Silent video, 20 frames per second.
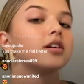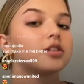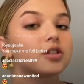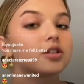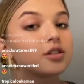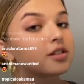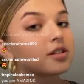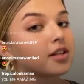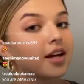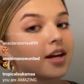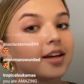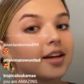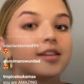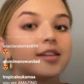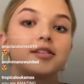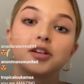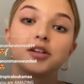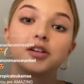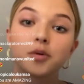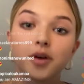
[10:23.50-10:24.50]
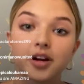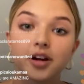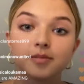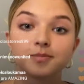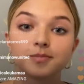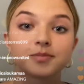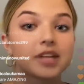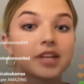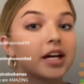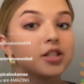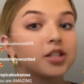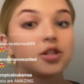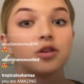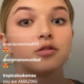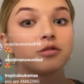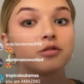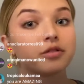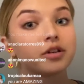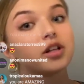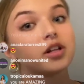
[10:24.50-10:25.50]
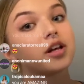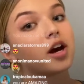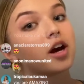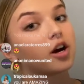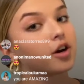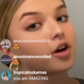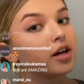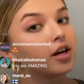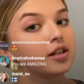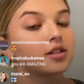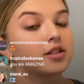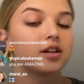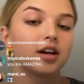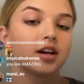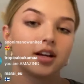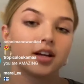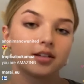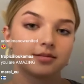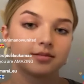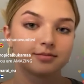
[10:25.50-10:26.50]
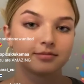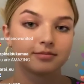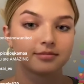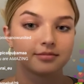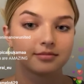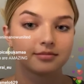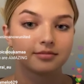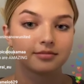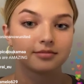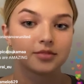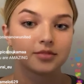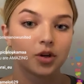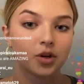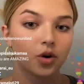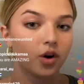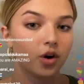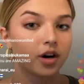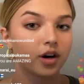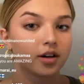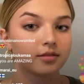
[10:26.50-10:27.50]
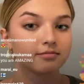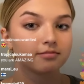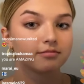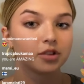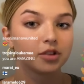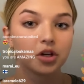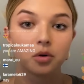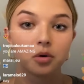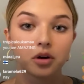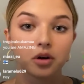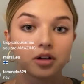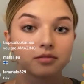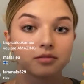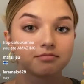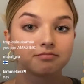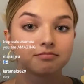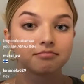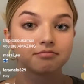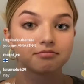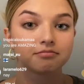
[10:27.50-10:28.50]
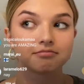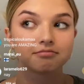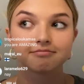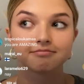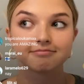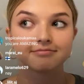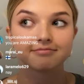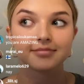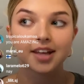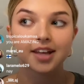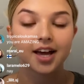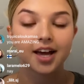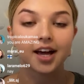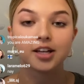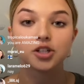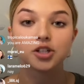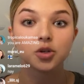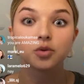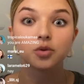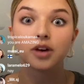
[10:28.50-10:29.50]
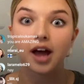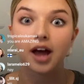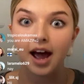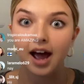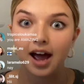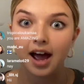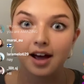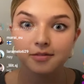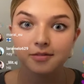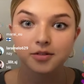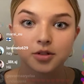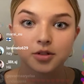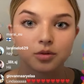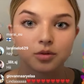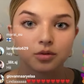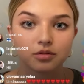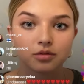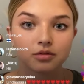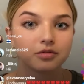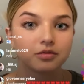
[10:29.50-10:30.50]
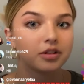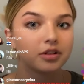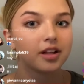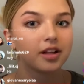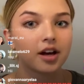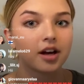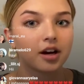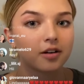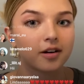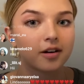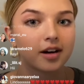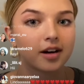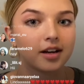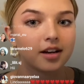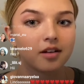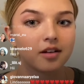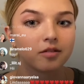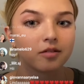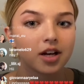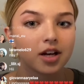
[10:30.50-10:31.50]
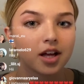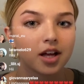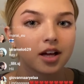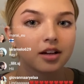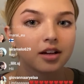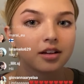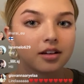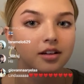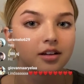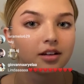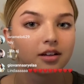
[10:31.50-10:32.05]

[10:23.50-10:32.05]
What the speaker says: Just say, you know what, I don't feel that great today. Or, you know what, I don't have to feel that great every day.